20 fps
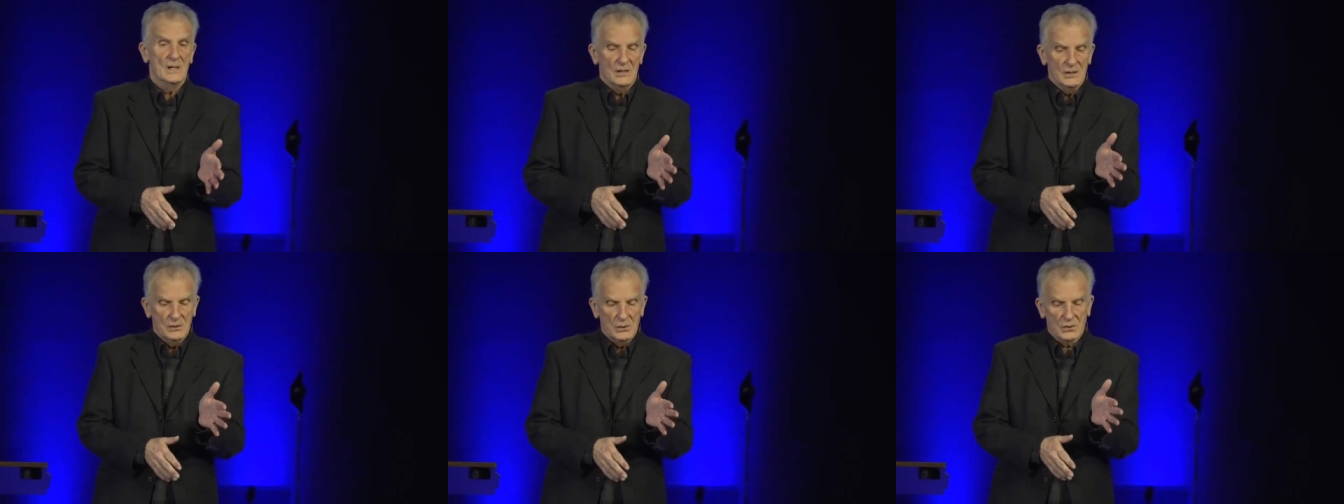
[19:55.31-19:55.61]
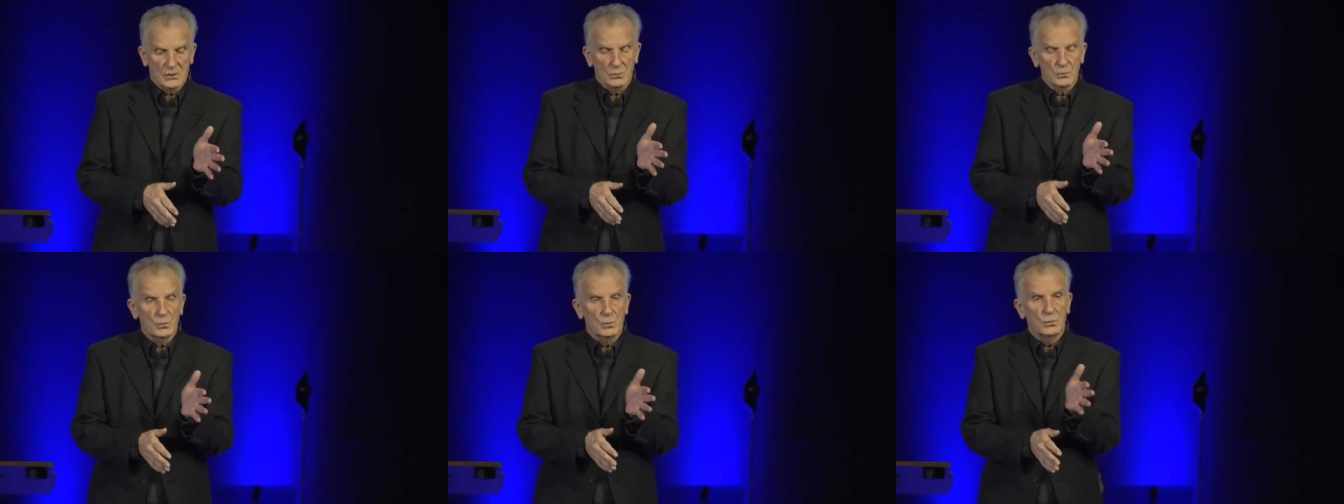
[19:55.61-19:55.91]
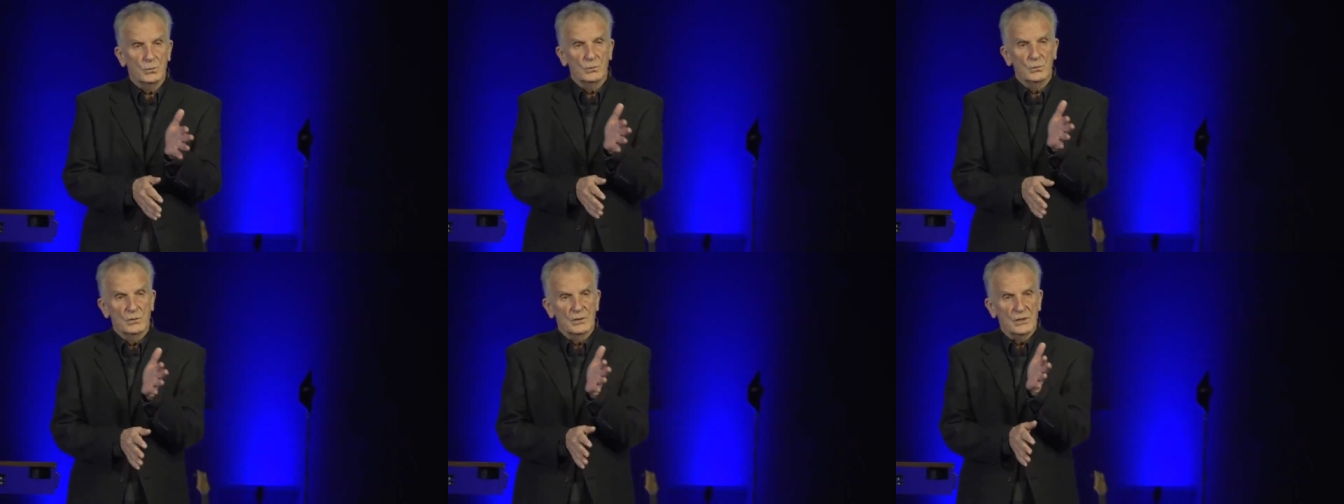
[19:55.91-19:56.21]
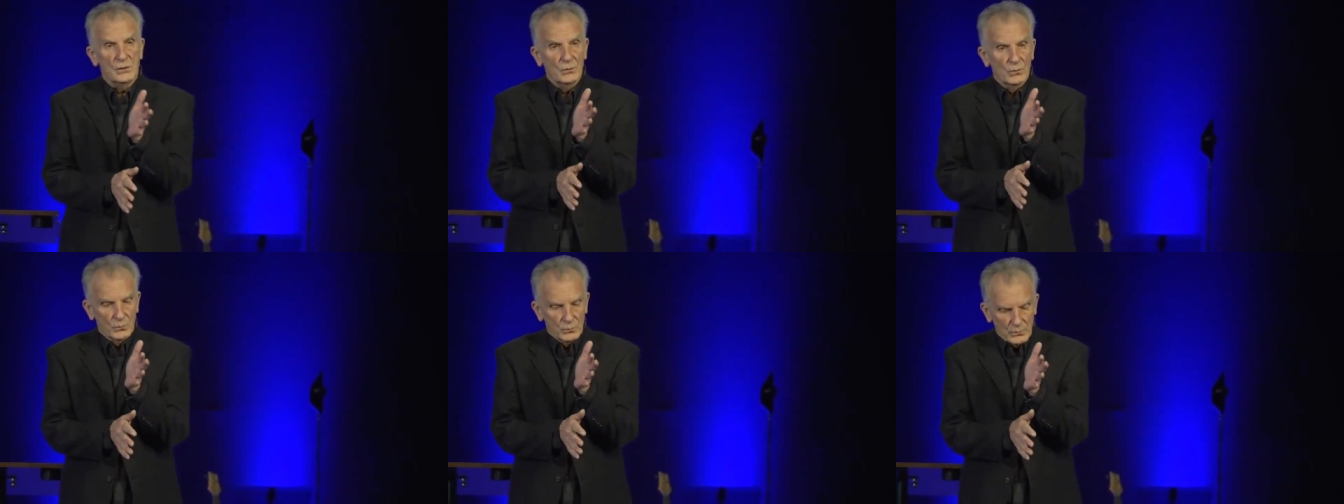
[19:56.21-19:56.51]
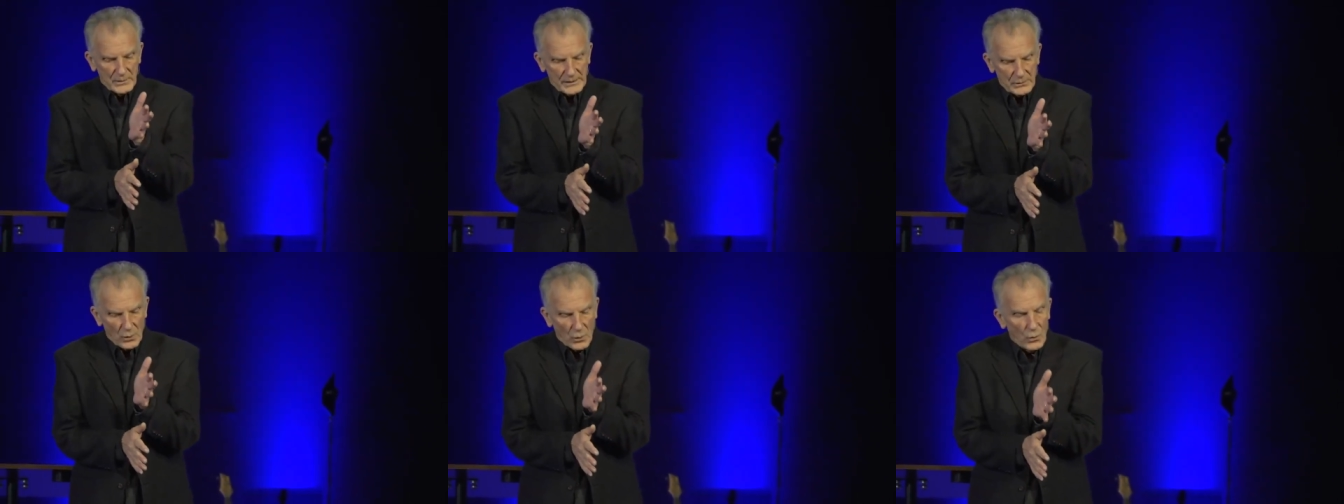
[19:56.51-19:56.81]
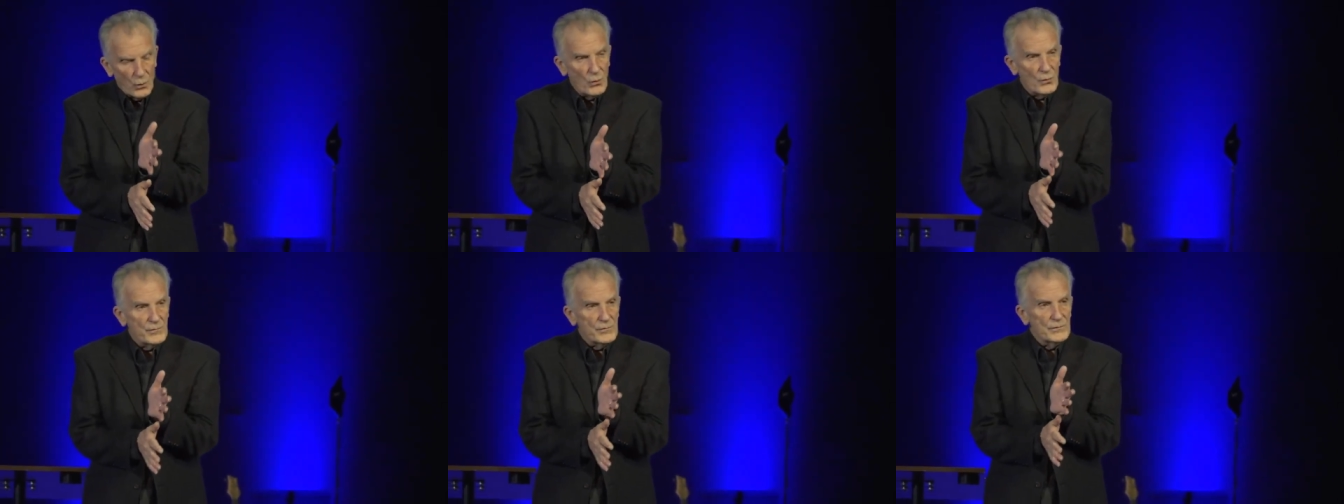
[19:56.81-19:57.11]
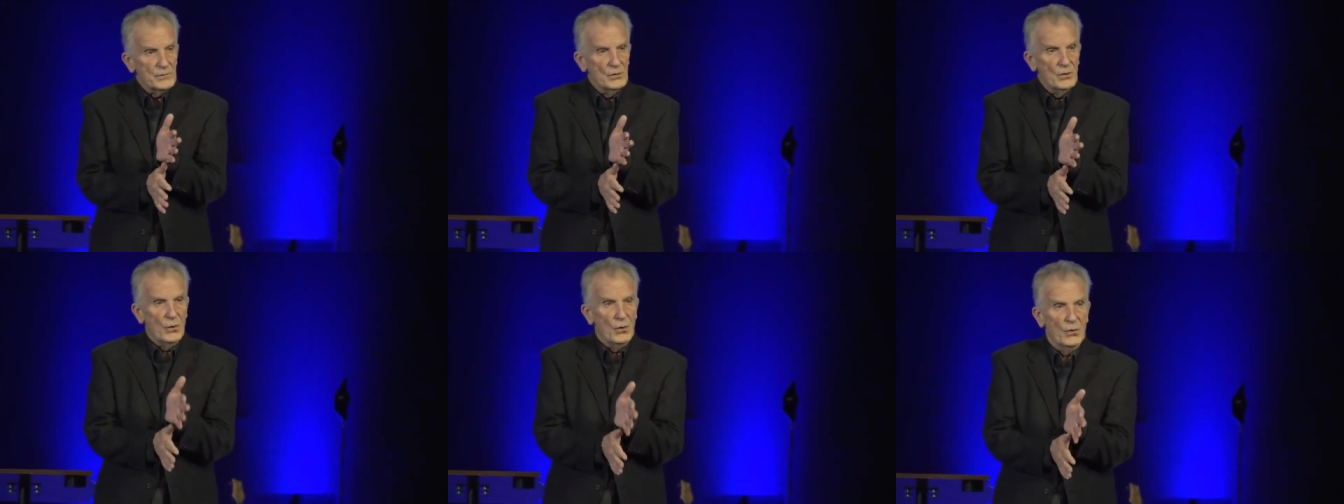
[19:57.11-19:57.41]
you can you'll read
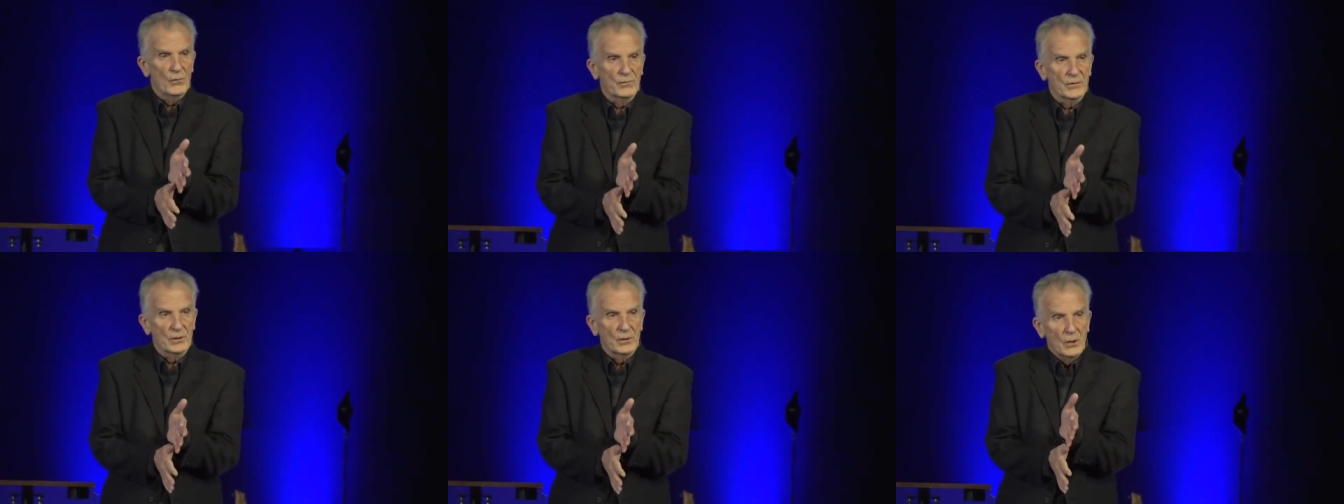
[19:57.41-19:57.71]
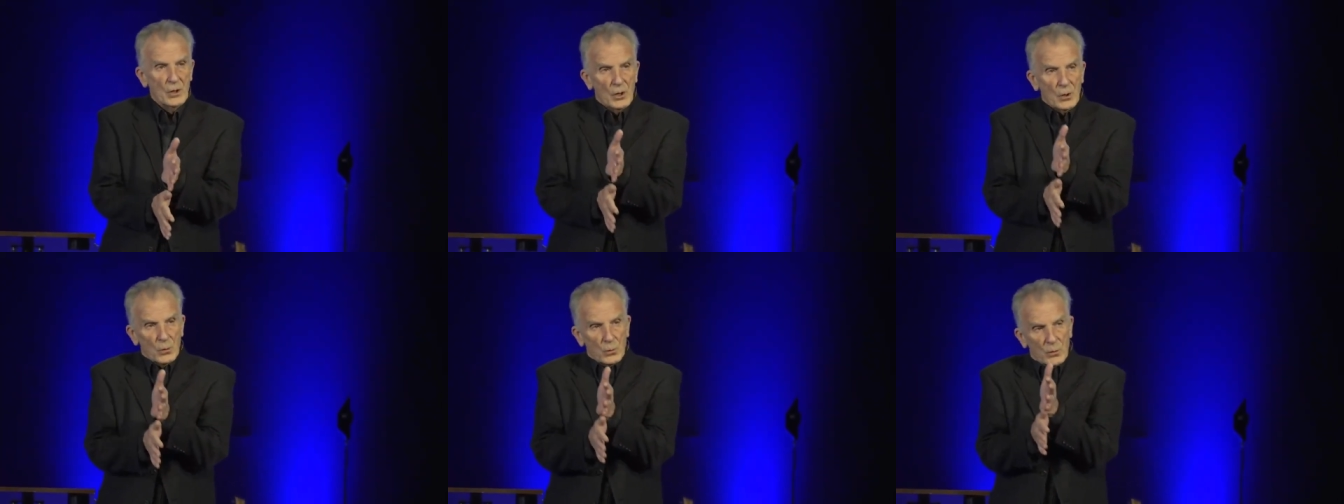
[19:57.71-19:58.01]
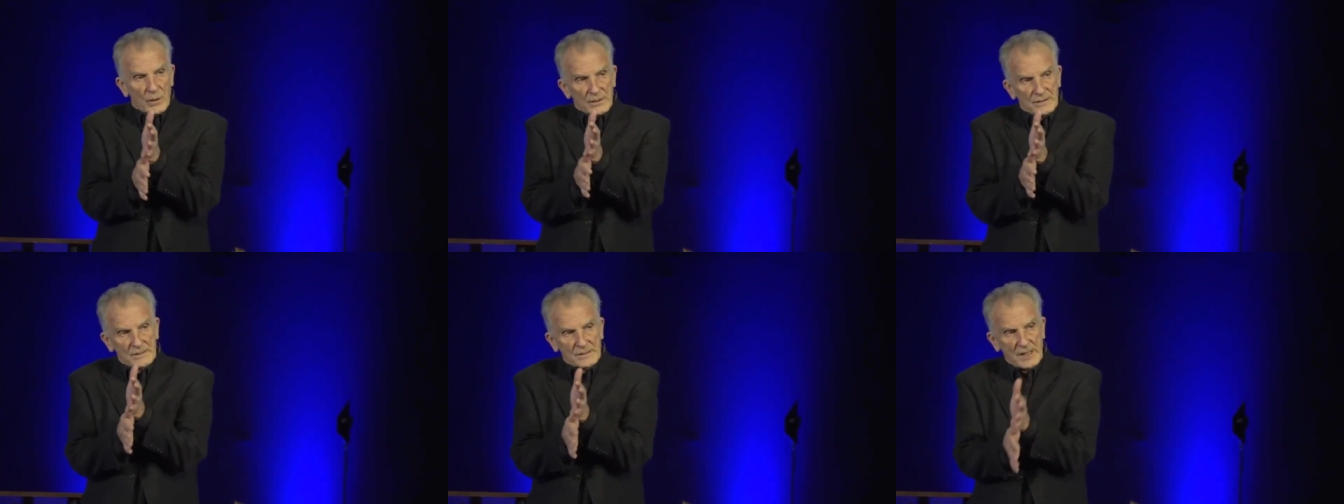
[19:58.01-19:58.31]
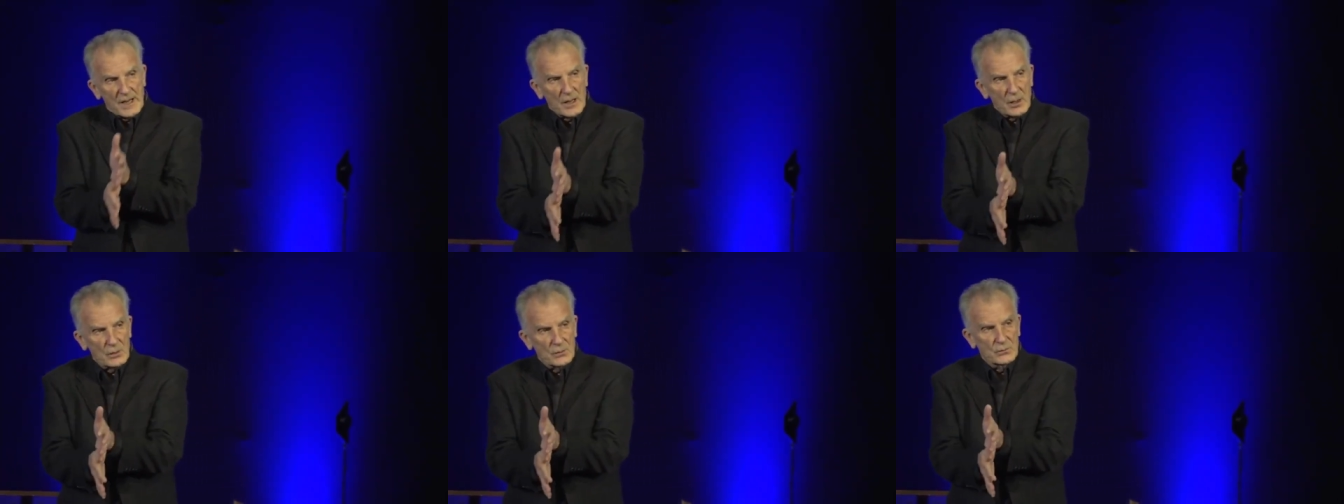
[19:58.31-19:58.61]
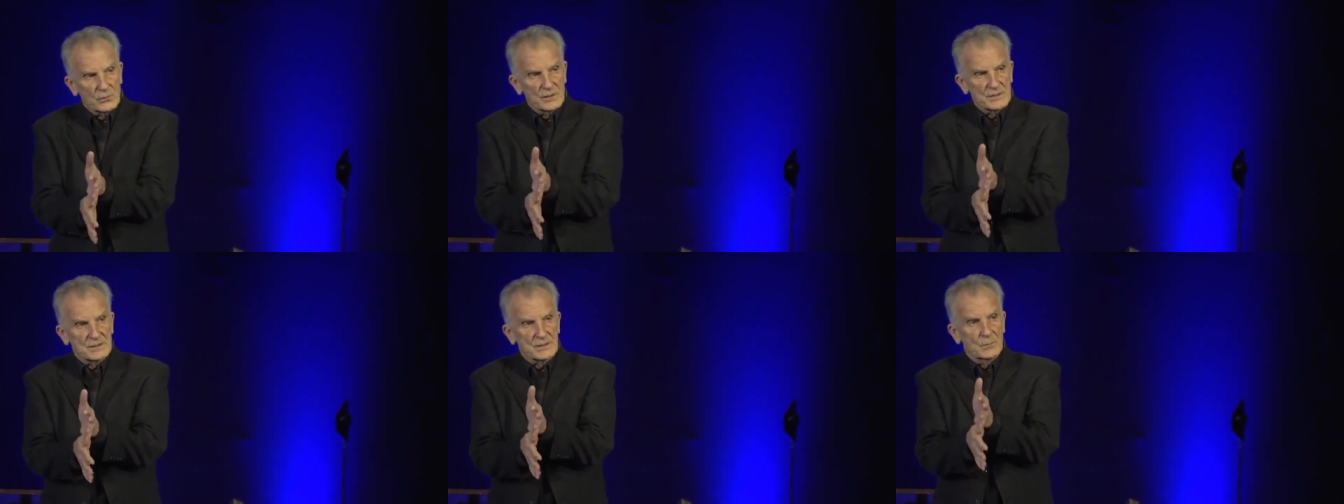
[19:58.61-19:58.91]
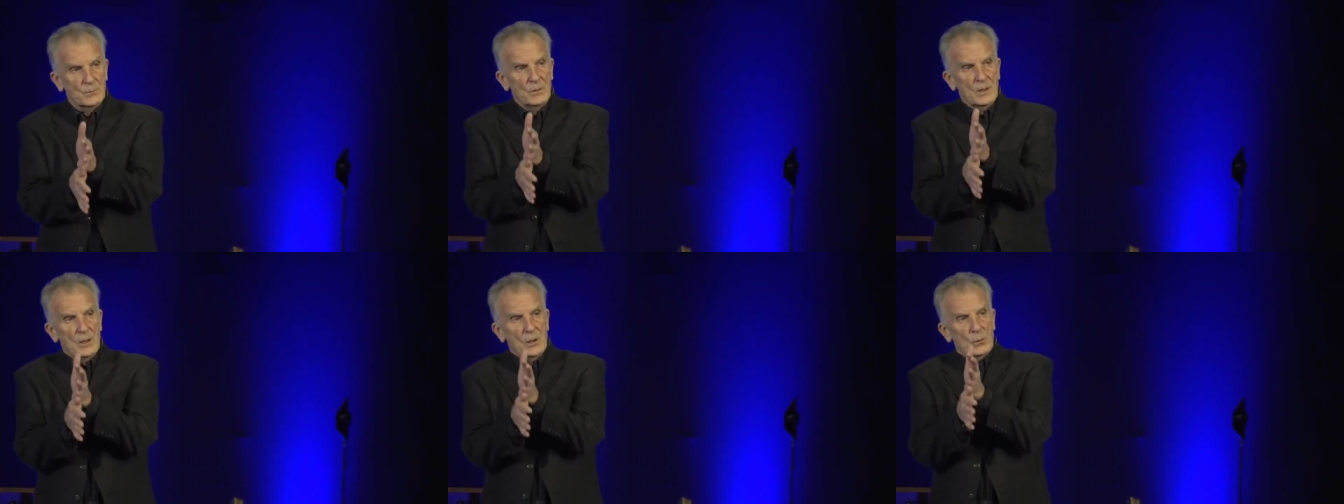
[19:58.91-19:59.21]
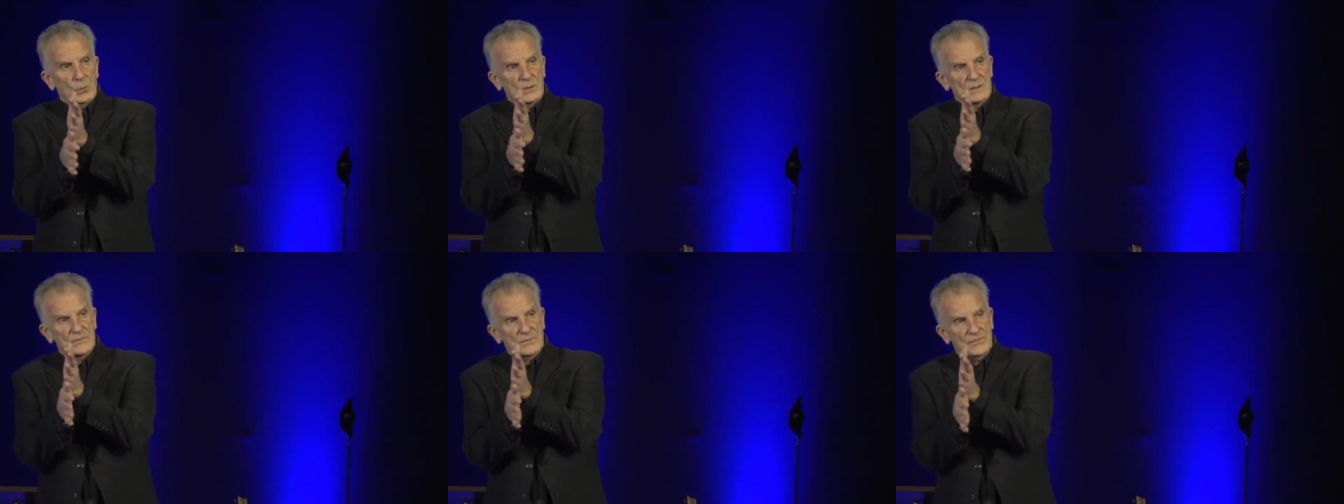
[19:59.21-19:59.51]
over and over where terrorism was